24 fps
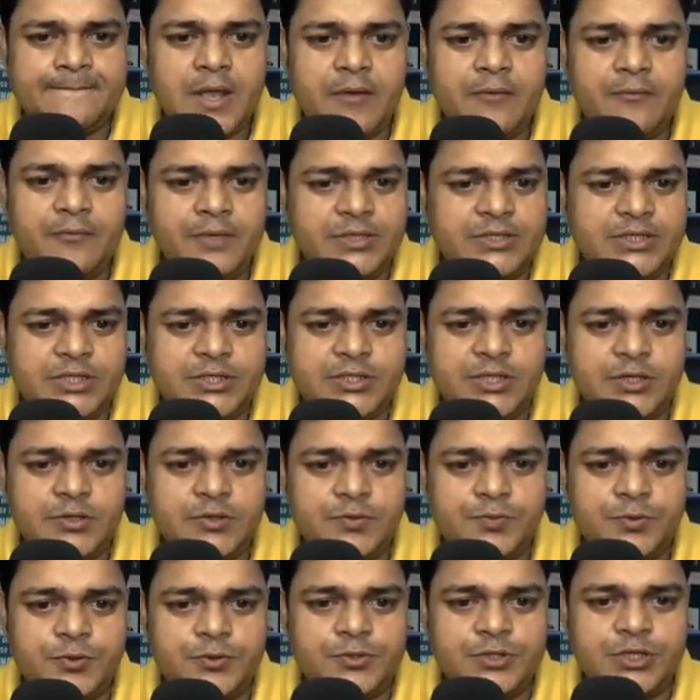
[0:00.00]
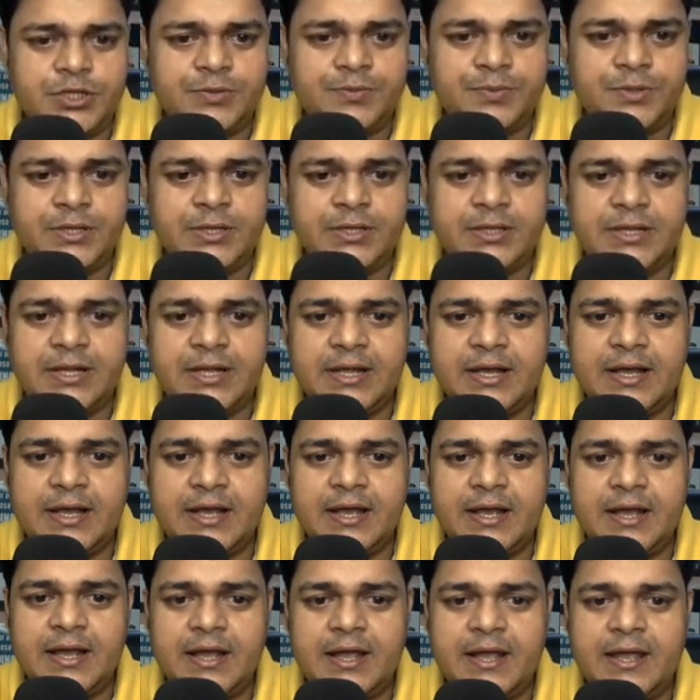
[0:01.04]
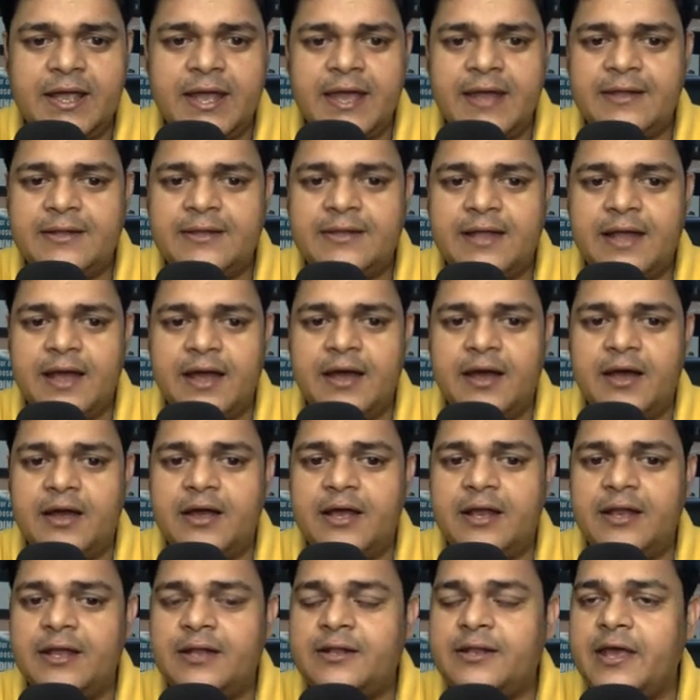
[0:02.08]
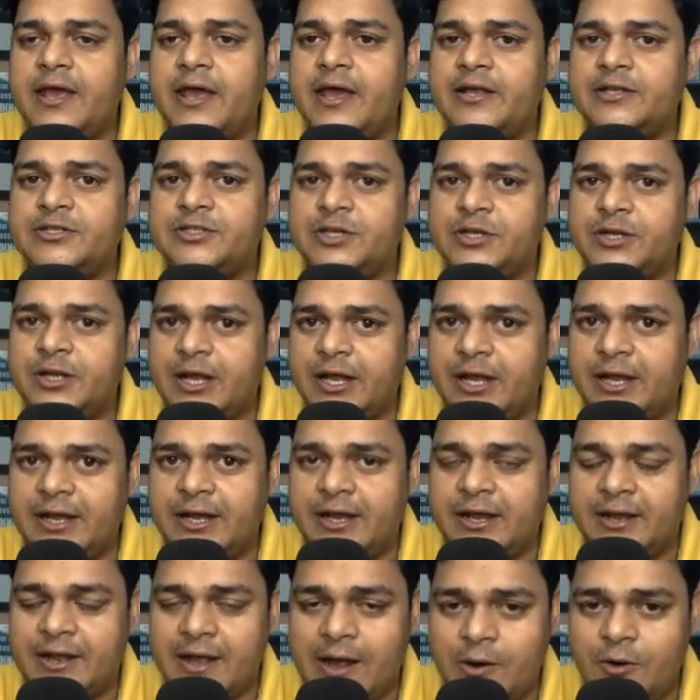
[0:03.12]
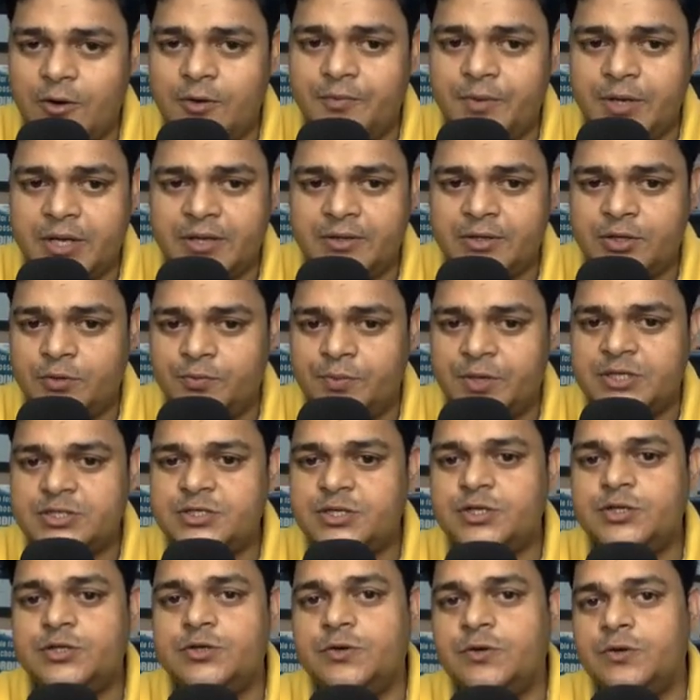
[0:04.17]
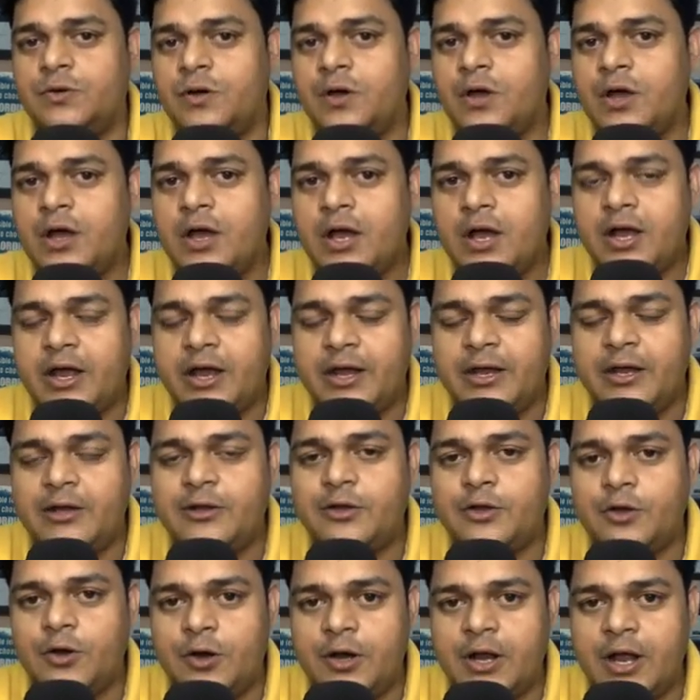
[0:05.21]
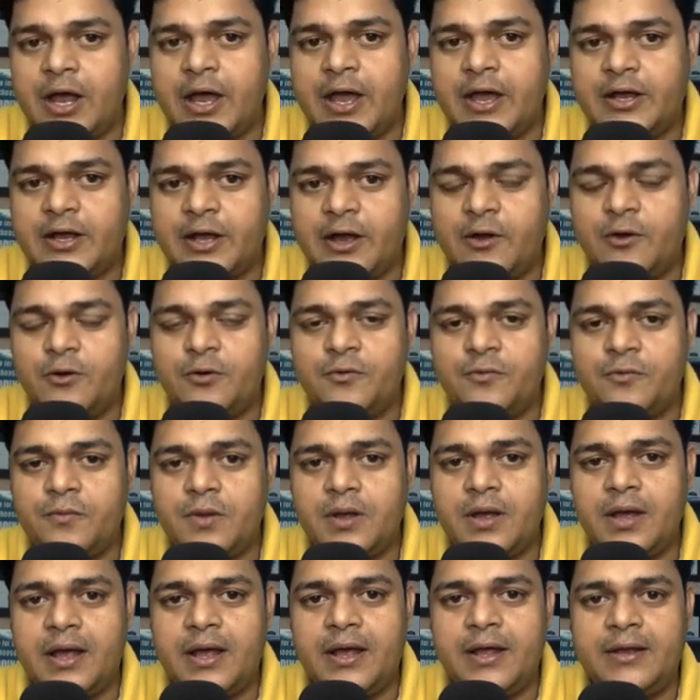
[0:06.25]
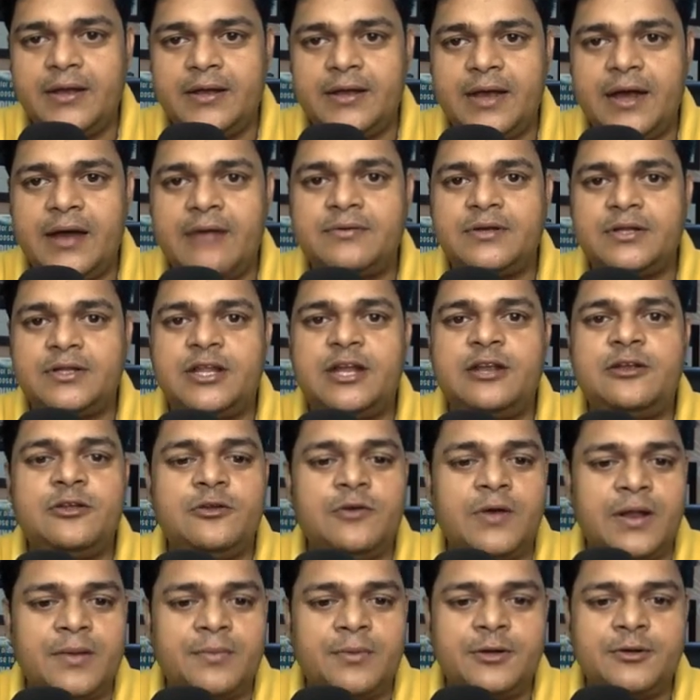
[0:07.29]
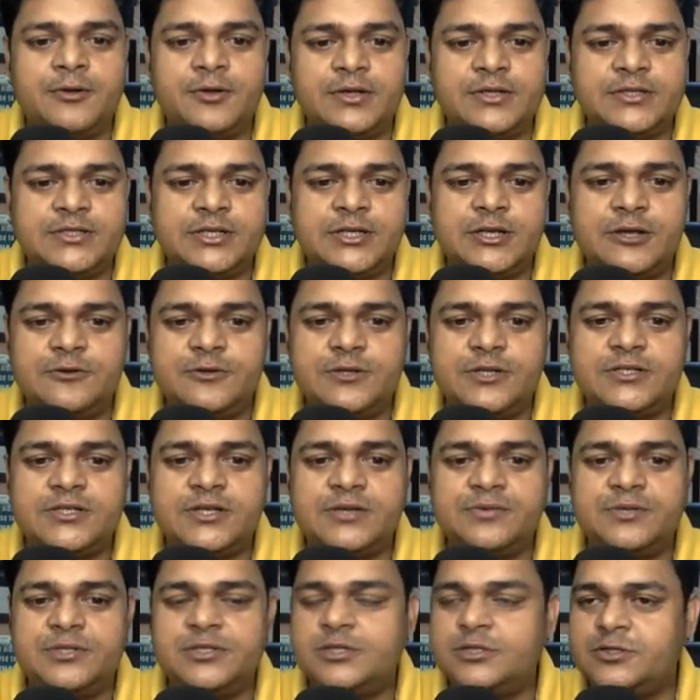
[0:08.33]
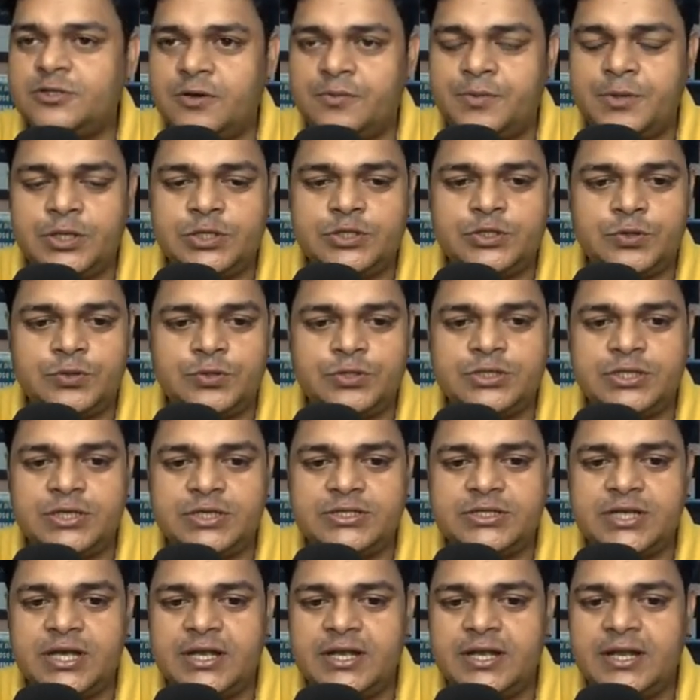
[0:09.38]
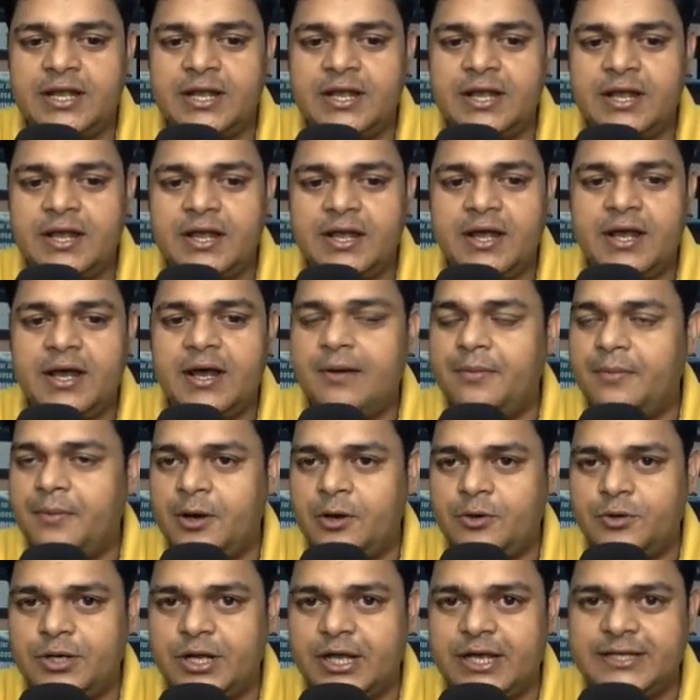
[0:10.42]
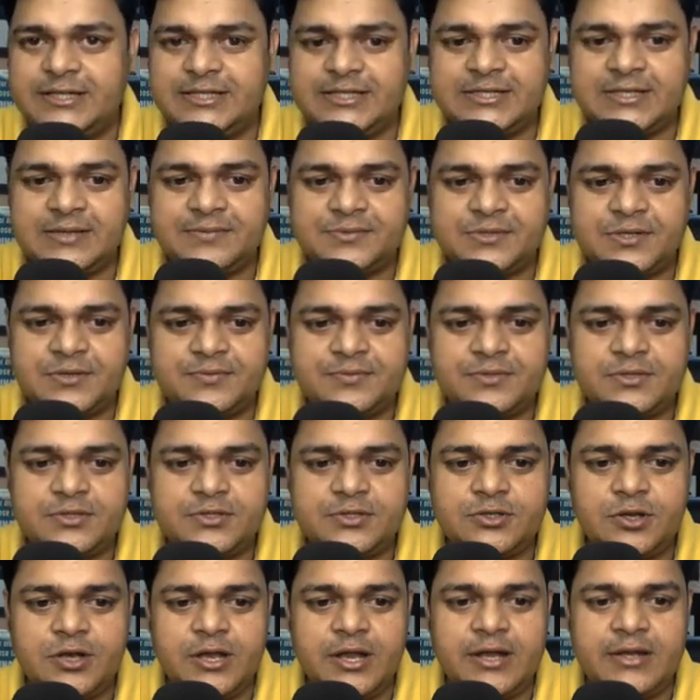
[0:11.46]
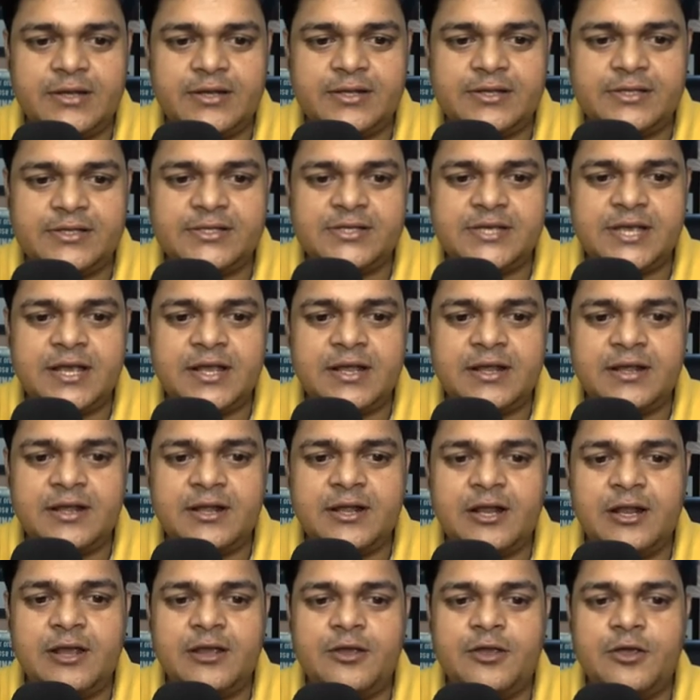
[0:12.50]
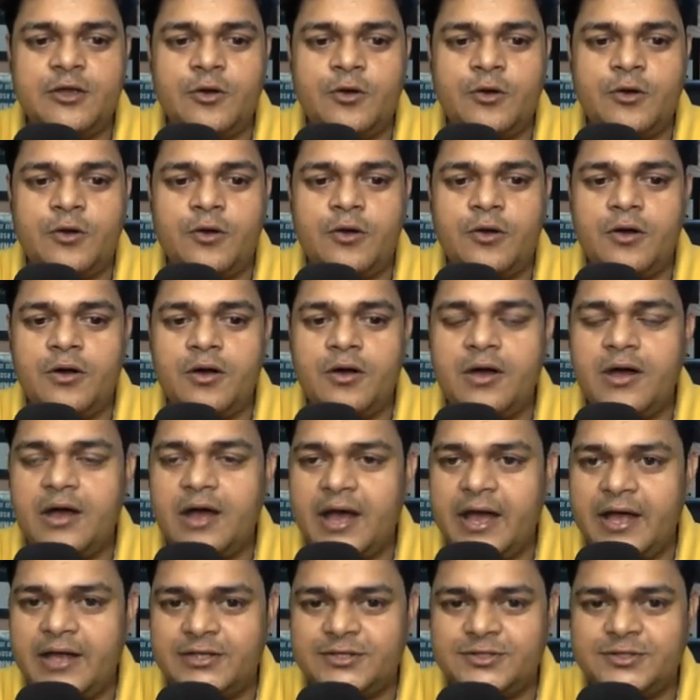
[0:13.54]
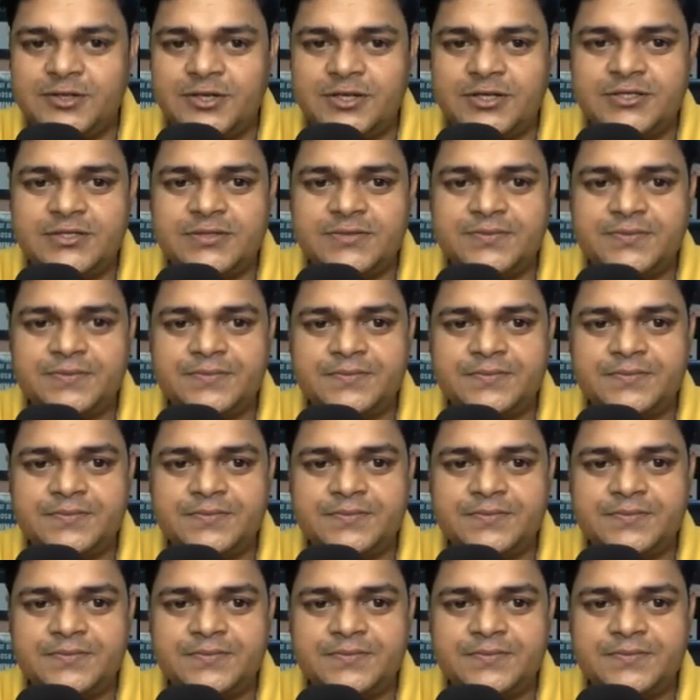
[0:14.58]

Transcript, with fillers: we just need to proceed with get uh, connect Azure account because you must need to connect your account and after that you are able to execute the services of resources and about AG subscription. So let check click your answers